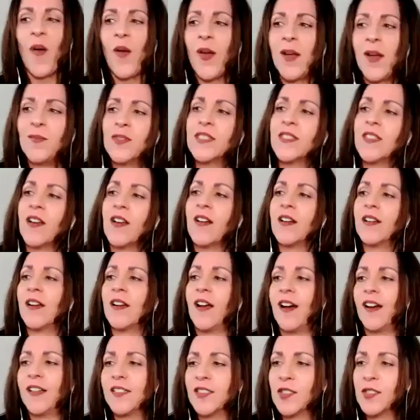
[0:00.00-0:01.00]
I'm starting
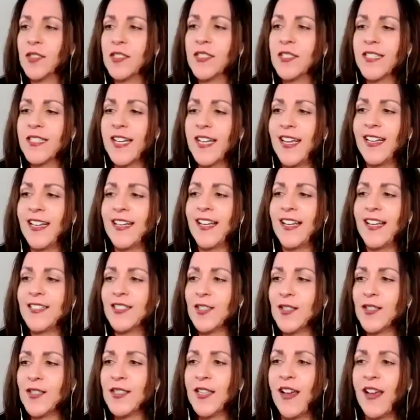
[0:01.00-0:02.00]
to understand.
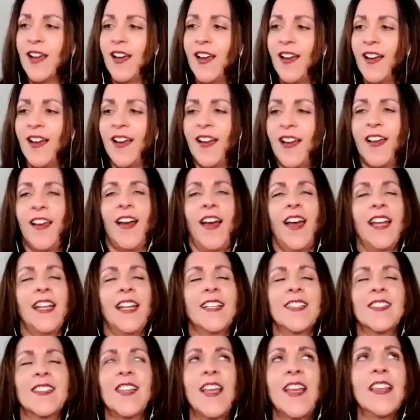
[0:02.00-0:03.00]
I
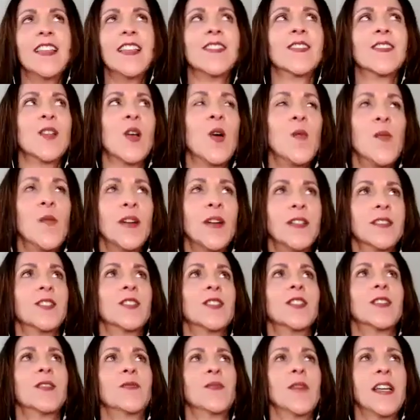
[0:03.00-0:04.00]
say this so
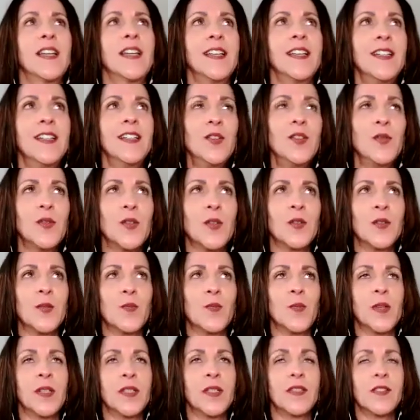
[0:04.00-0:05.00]
much in my interviews,
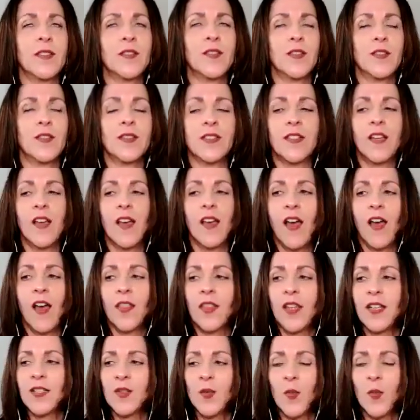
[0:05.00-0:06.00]
but it's just,
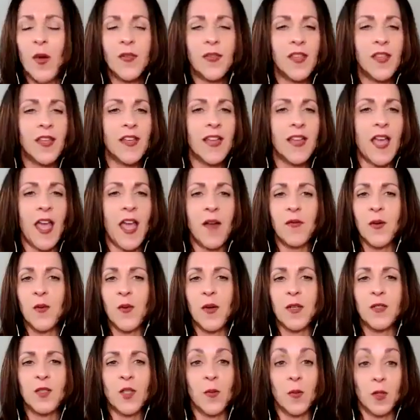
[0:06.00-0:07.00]
that's one thing
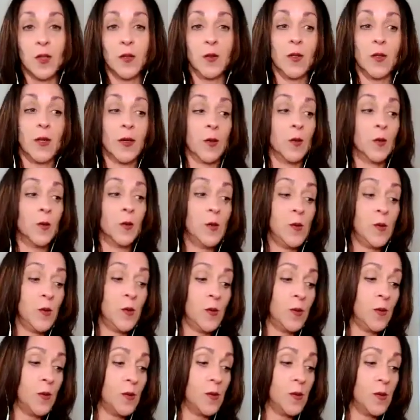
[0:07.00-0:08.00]
everyone told me. They're like,
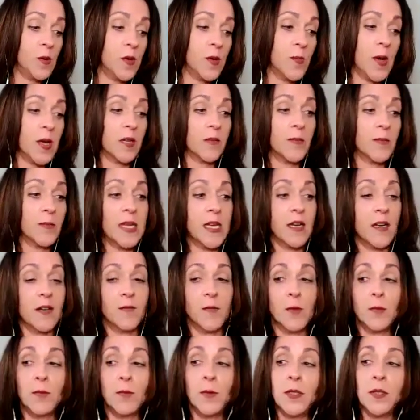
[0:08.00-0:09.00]
oh, you better be
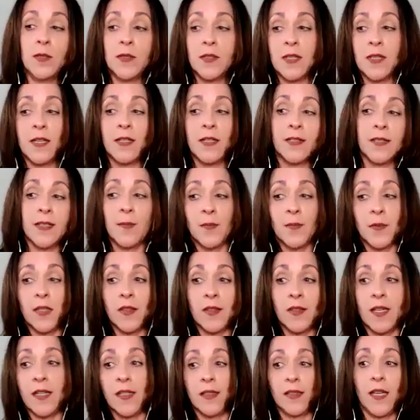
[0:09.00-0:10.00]
careful when you say
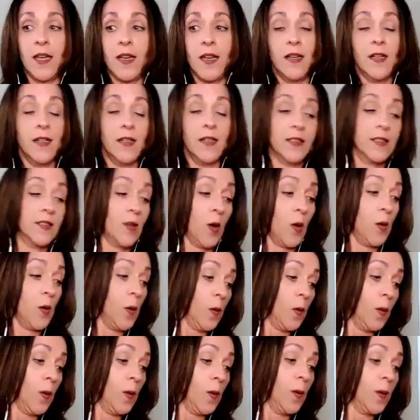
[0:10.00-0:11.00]
something like that. And
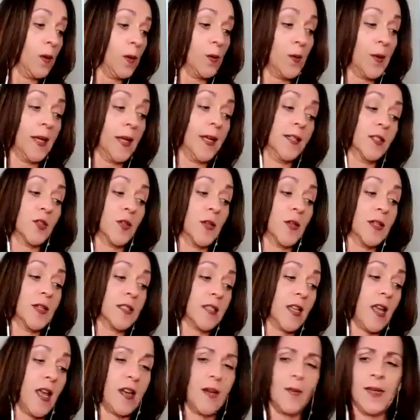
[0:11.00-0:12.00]
oh, you can't dress
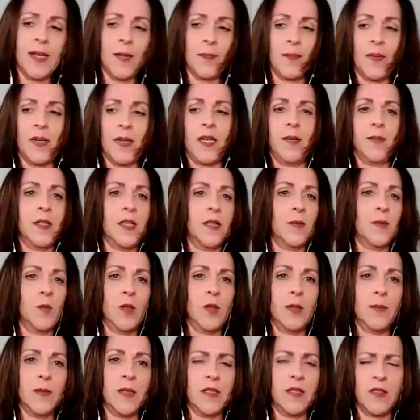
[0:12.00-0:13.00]
that. And I'm like, but I'm not
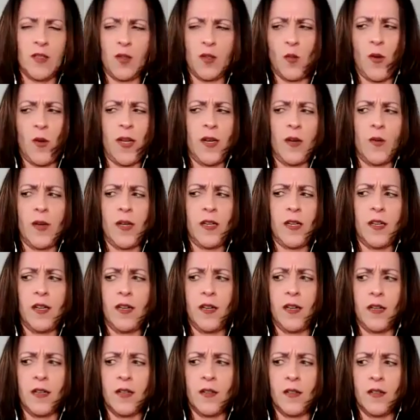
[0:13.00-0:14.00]
Mormon. So why do I
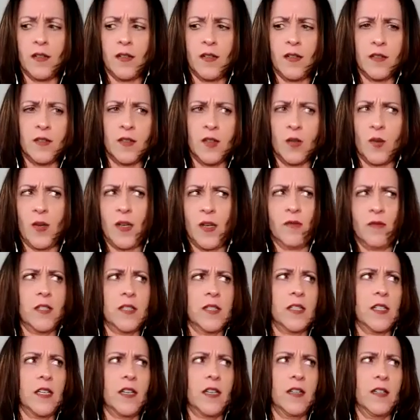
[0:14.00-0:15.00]
care? Do I
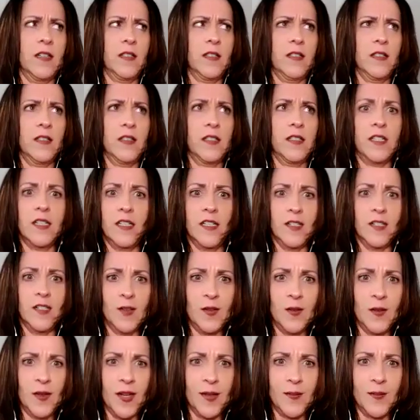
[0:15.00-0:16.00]
really care?
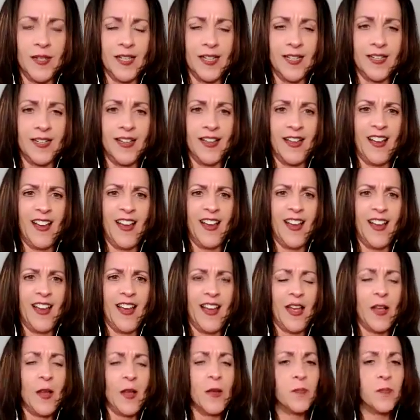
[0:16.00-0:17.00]
I mean,
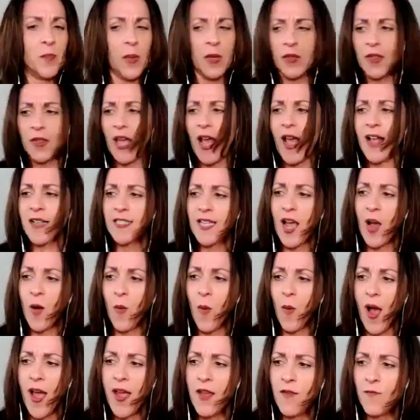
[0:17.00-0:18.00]
but that's
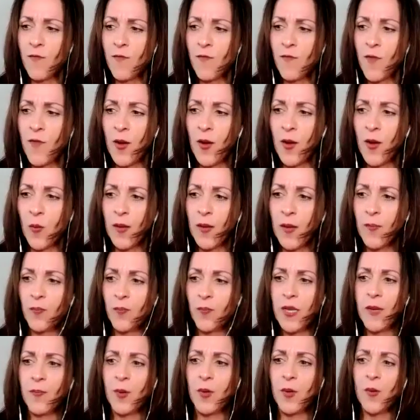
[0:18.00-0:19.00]
how I felt when
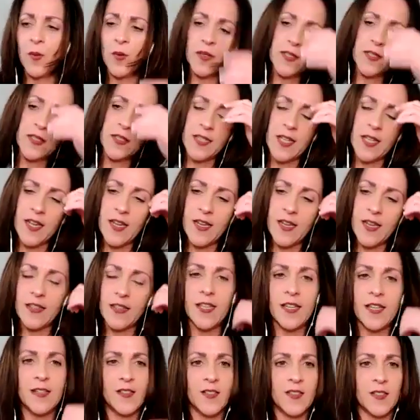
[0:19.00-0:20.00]
people were saying
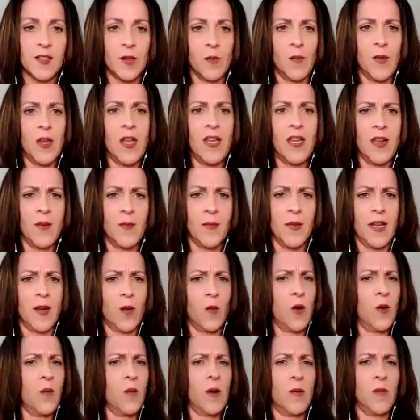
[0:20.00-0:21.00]
things to me. I'm like,
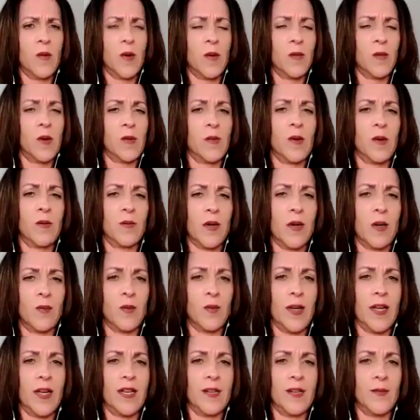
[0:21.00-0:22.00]
whoa, whoa, whoa, whoa, whoa, whoa,
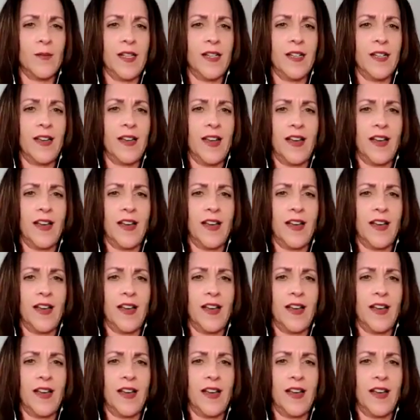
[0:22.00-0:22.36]
wait a minute.